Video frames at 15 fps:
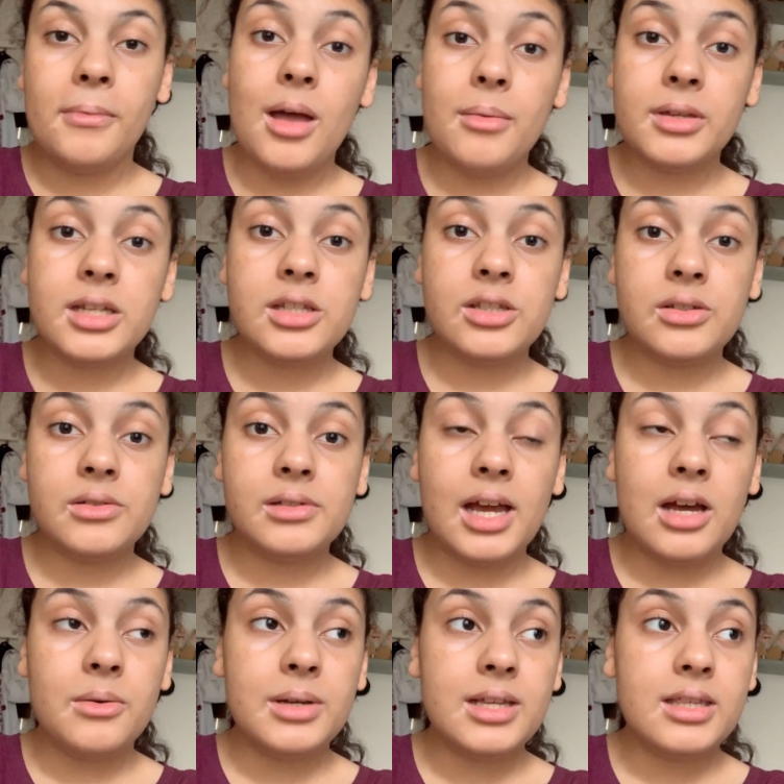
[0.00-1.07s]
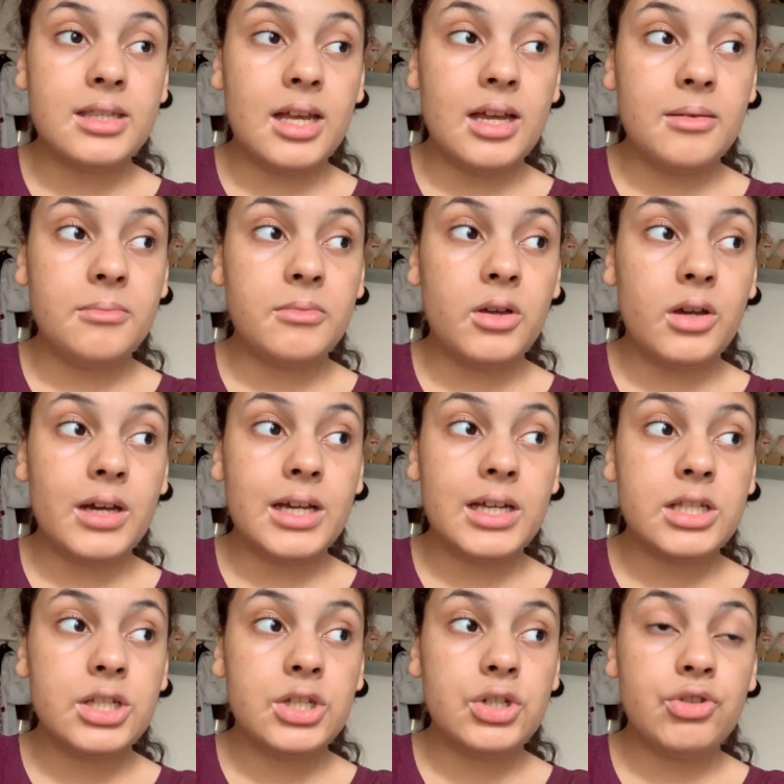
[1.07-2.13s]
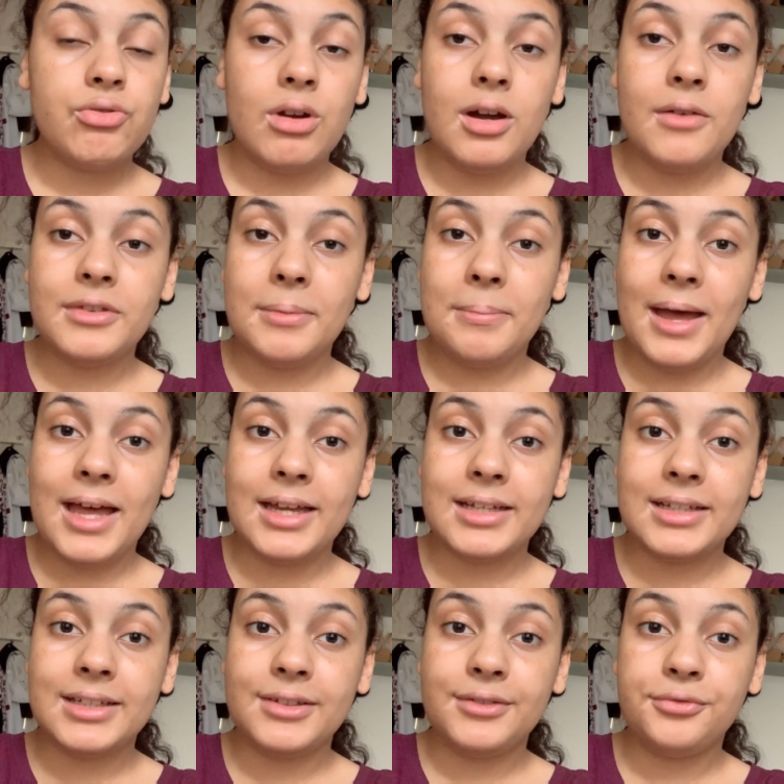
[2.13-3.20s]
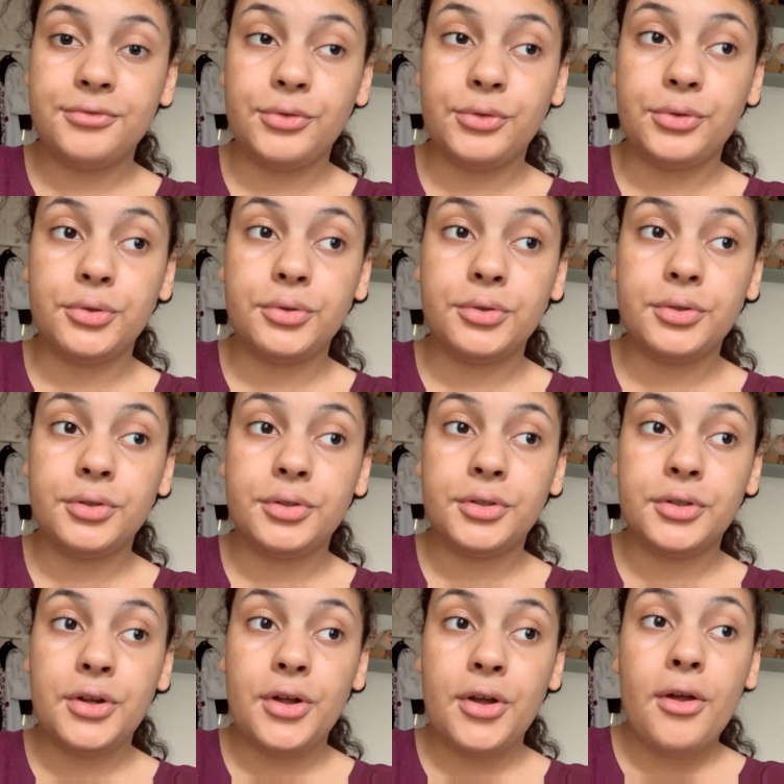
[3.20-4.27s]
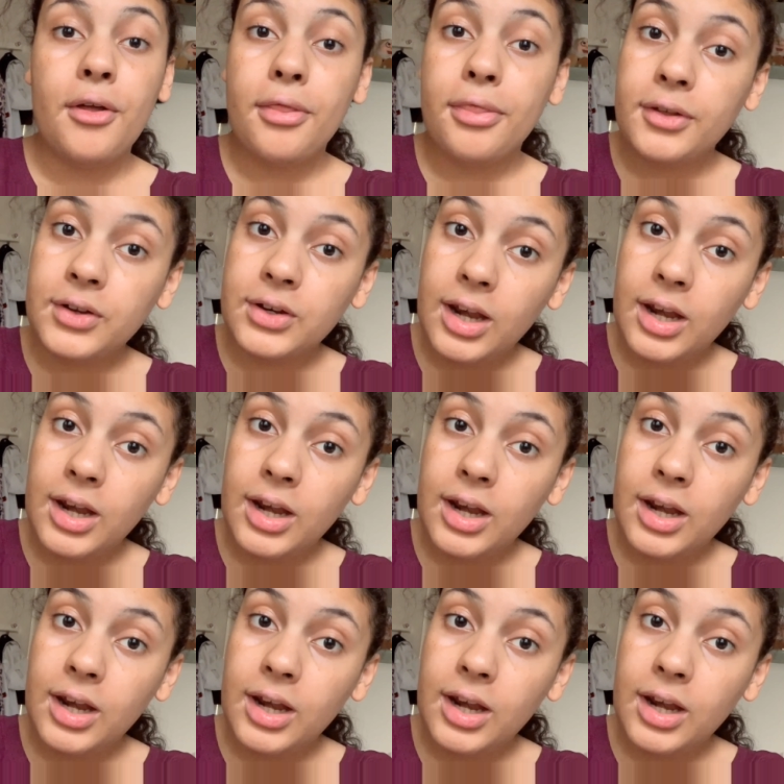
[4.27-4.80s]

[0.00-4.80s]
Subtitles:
But what I'm going to do now is I'm going to draft the pattern for the